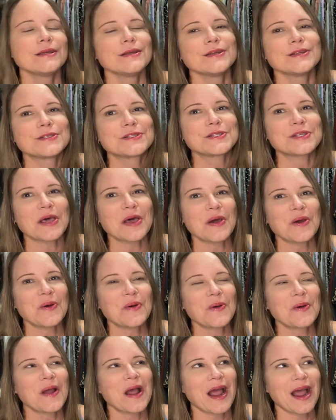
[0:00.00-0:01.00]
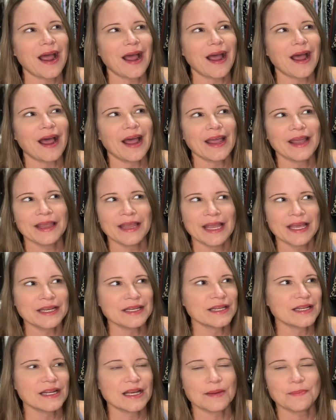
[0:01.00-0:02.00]
So I
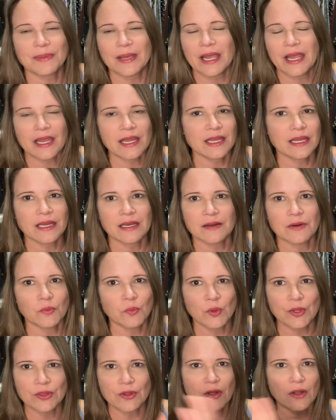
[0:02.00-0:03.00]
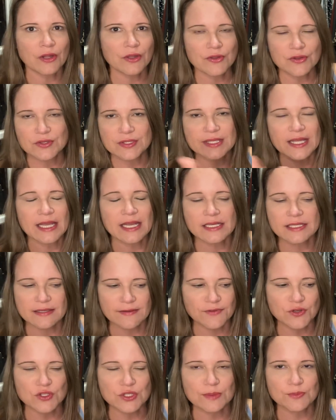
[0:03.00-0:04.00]
ended up paying with all of those things
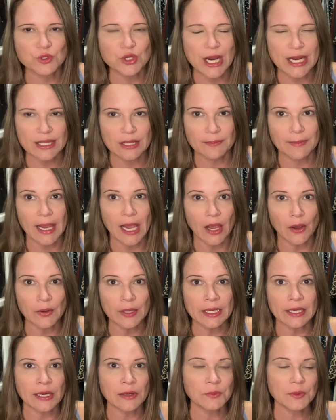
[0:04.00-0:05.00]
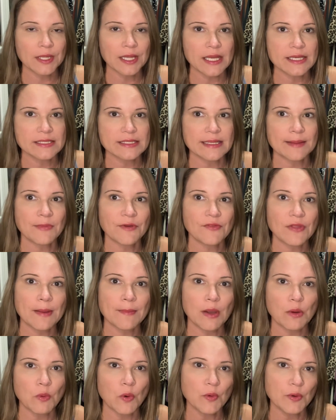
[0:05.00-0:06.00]
if you subtract them out. And I realized some of them
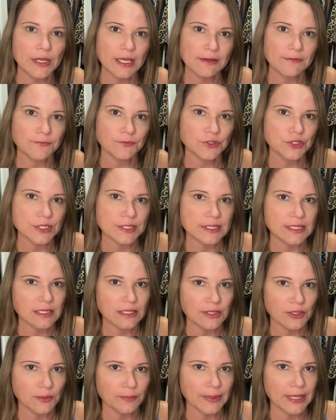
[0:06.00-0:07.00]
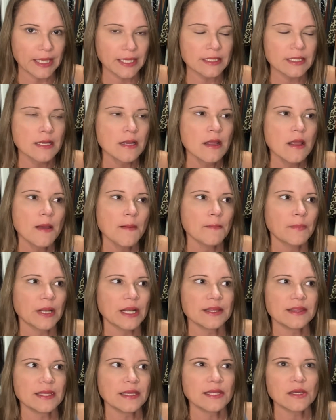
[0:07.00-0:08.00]
I won't get for just a little bit, but
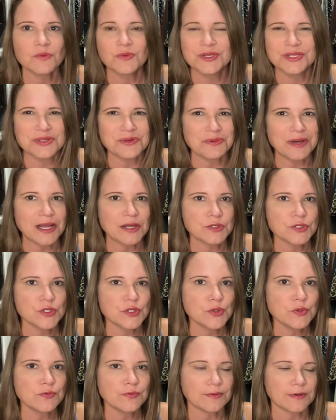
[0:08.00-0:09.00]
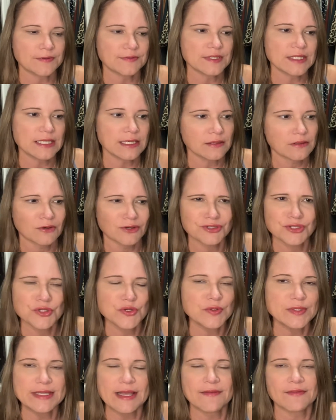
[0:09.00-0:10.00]
I think it was around two fifty or two
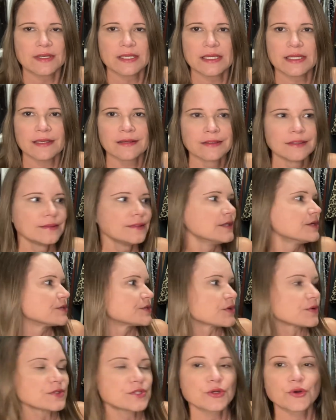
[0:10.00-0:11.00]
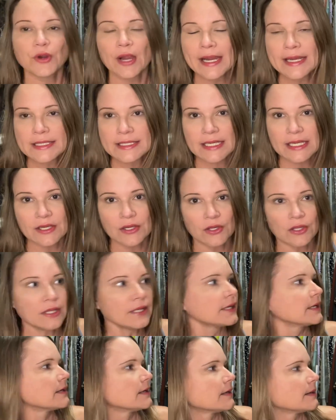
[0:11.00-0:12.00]
seventy. So it's a great deal,
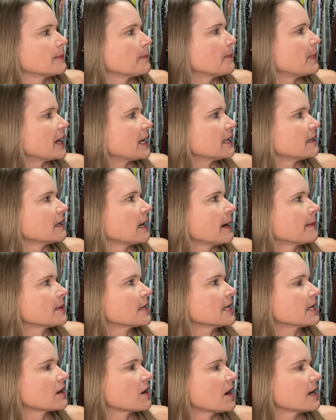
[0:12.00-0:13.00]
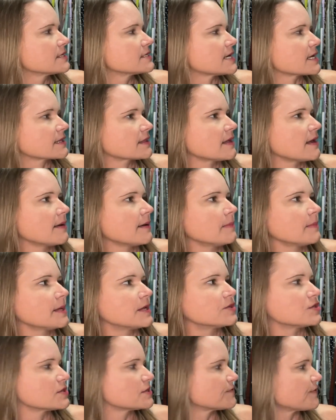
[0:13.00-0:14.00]
but I'm going to contact them
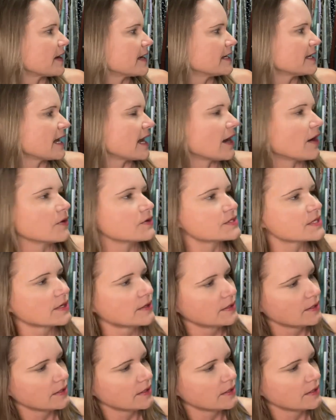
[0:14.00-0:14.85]
and just find out